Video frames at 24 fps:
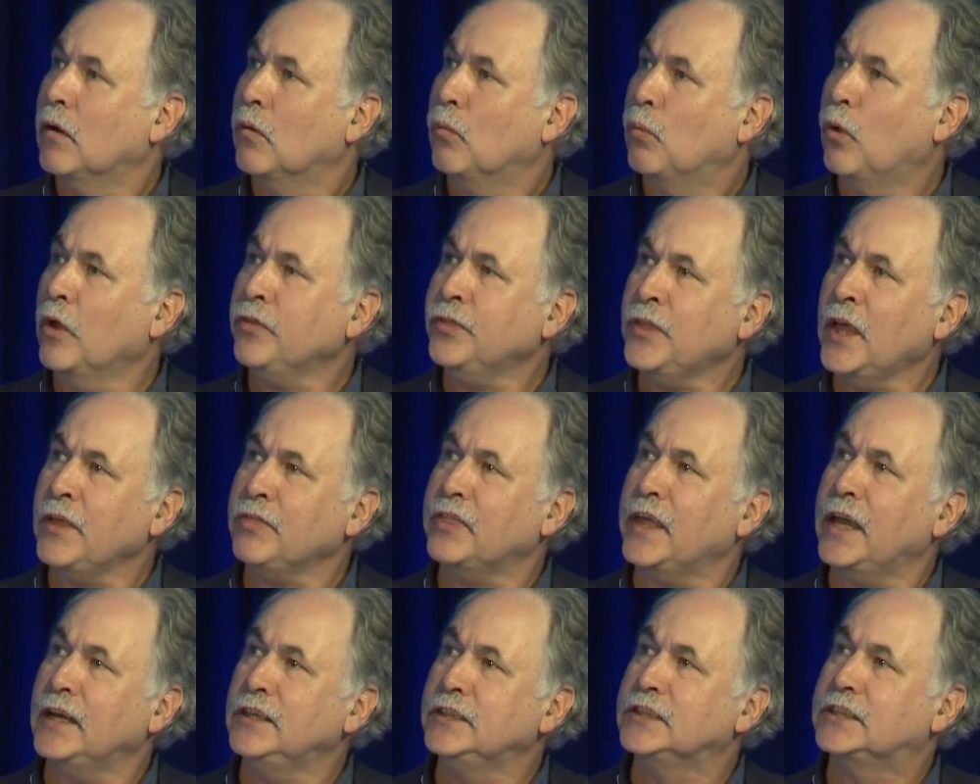What that
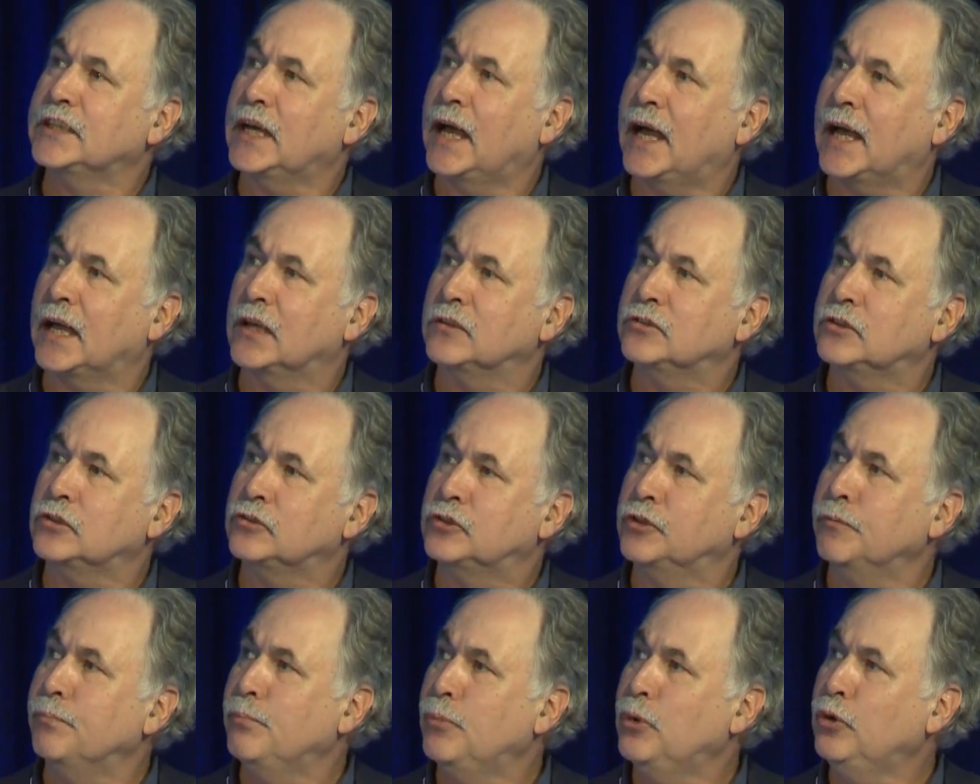then does
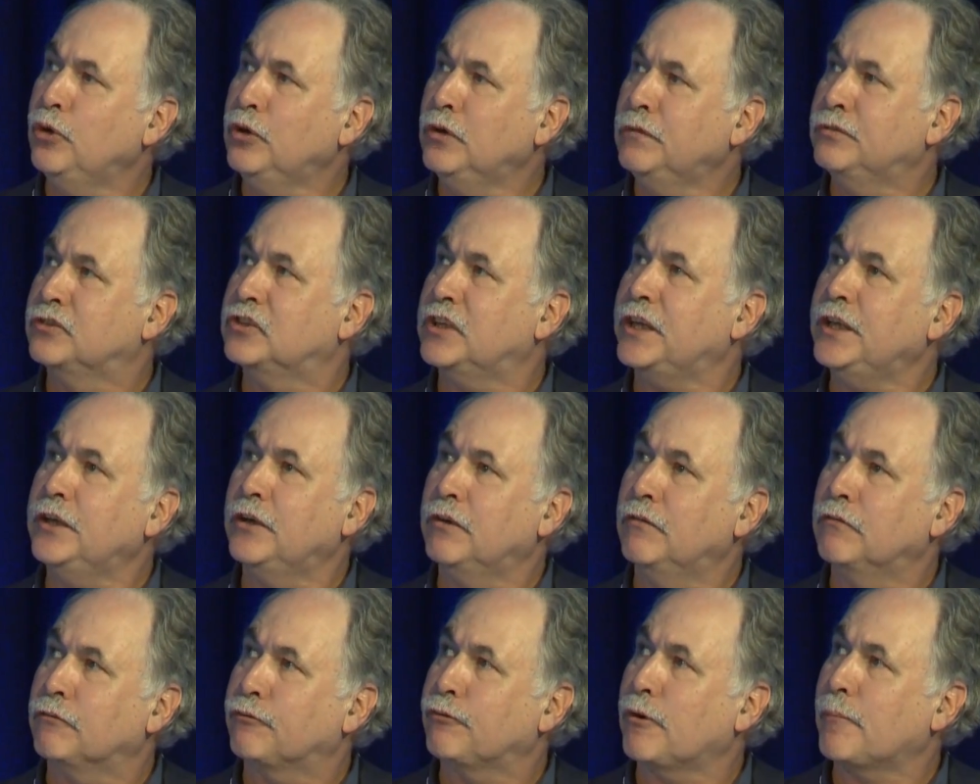is it moves
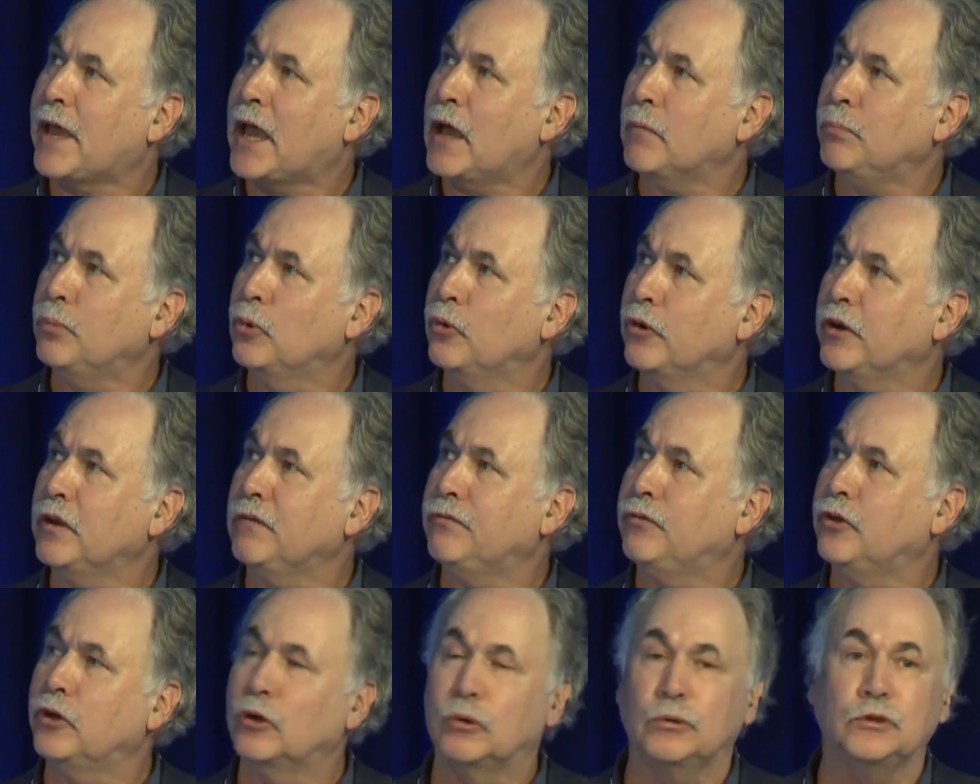in, from our point of
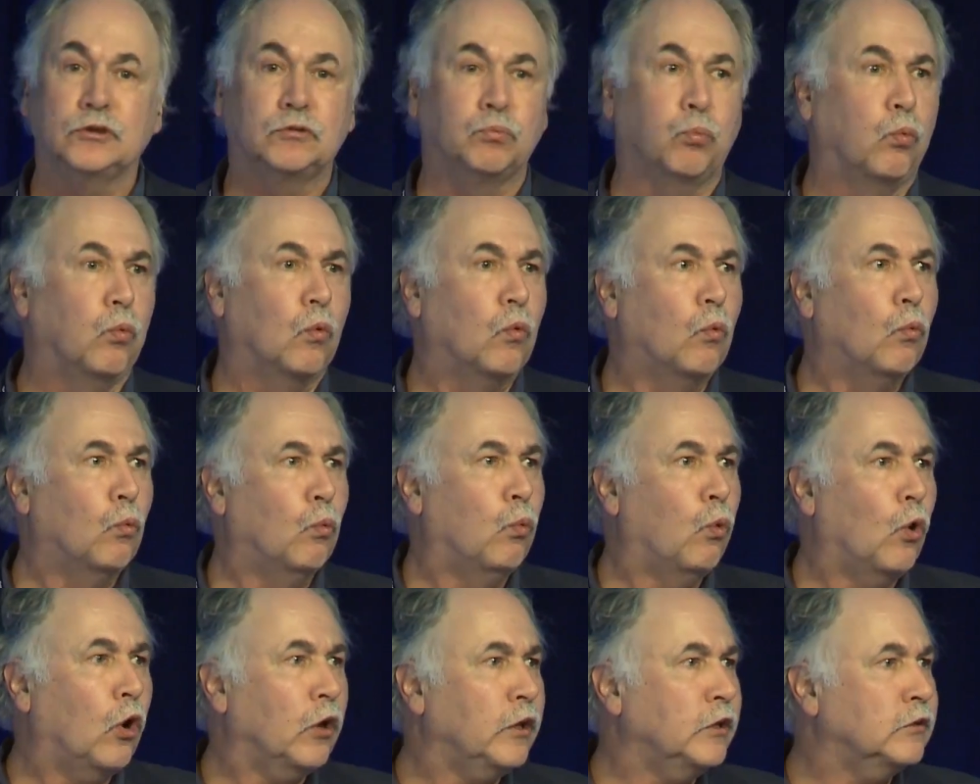view, is
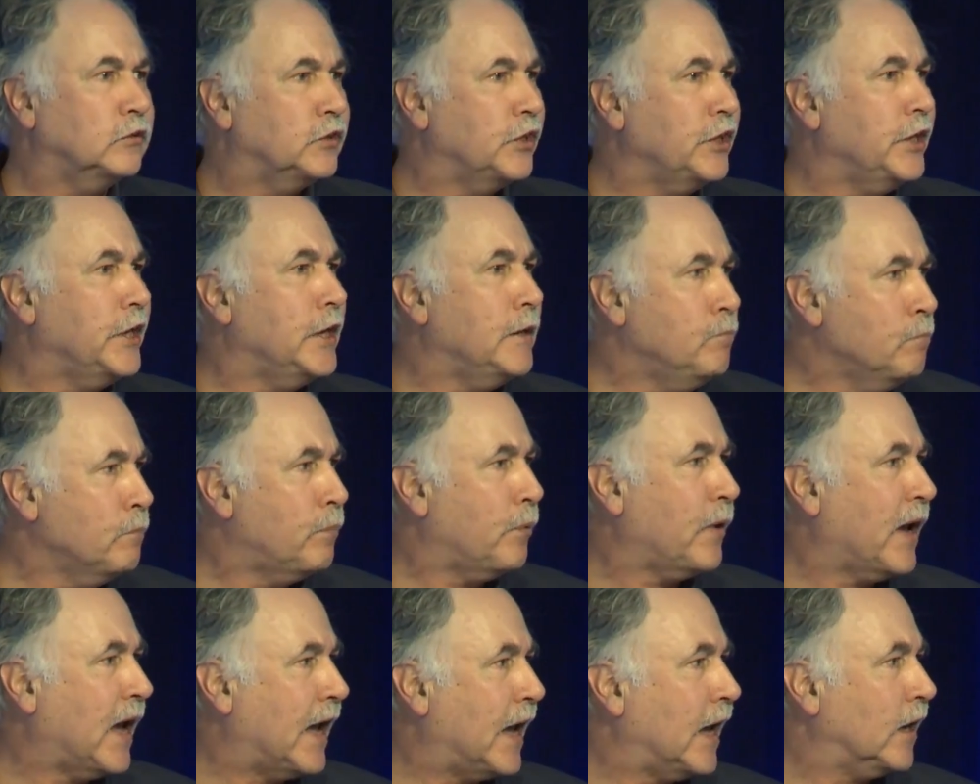what is the
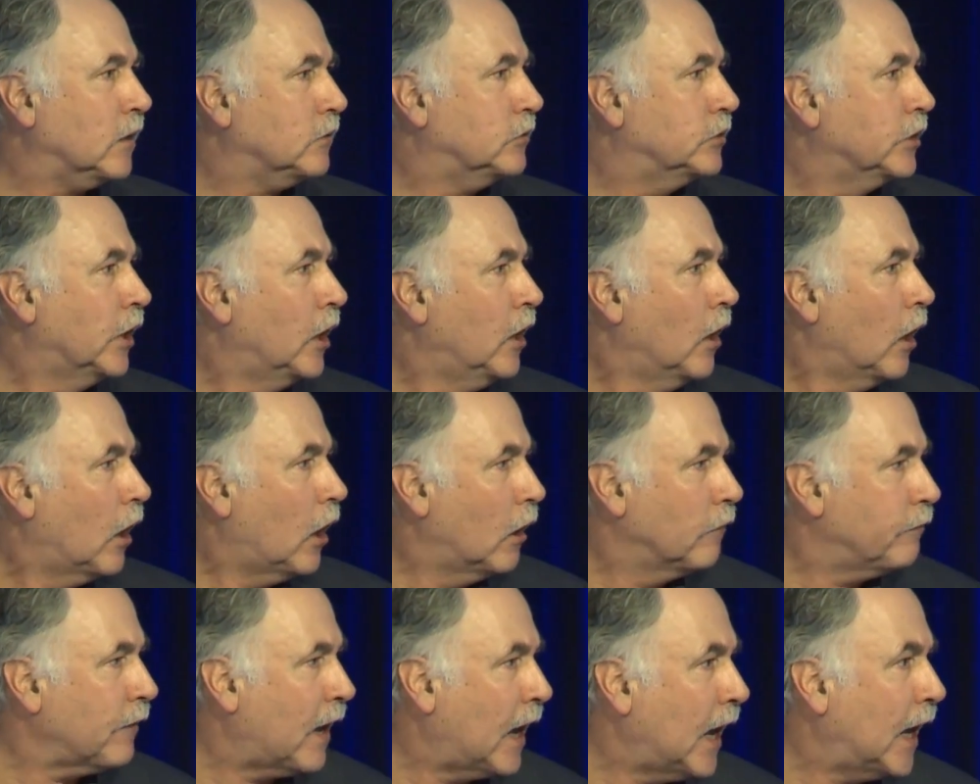impact
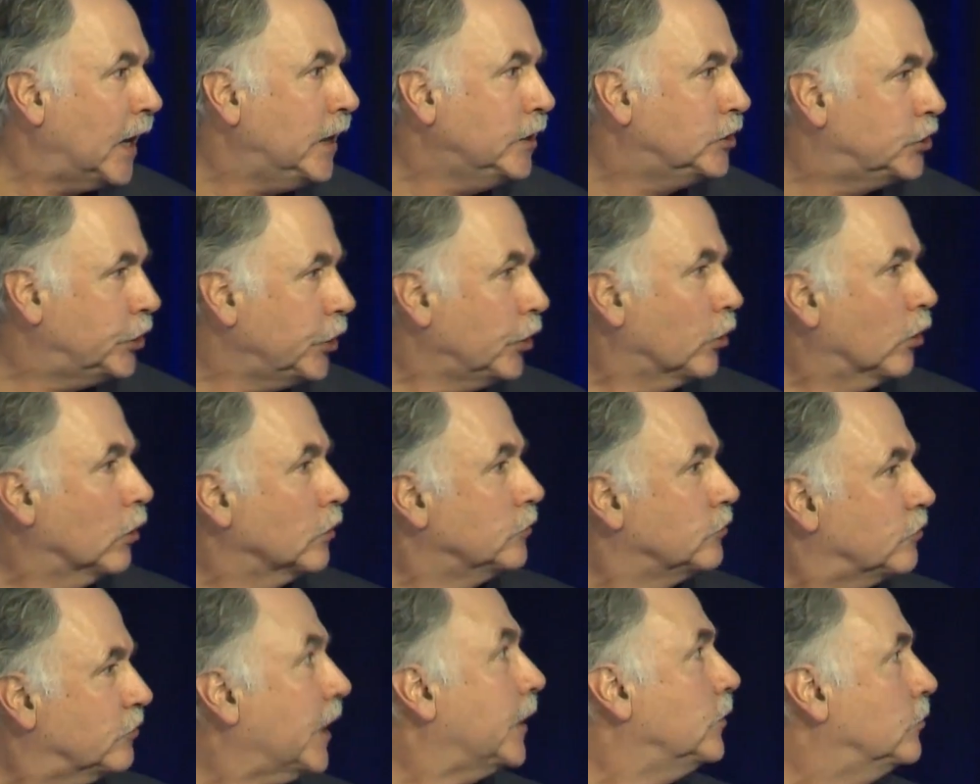of ageing
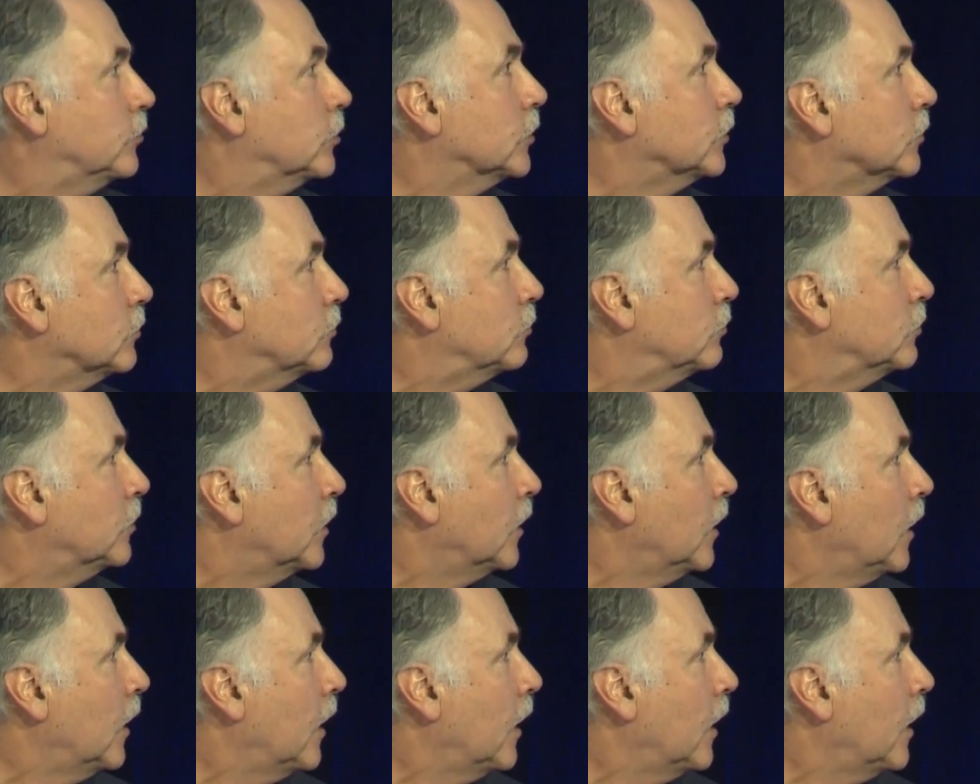on senses?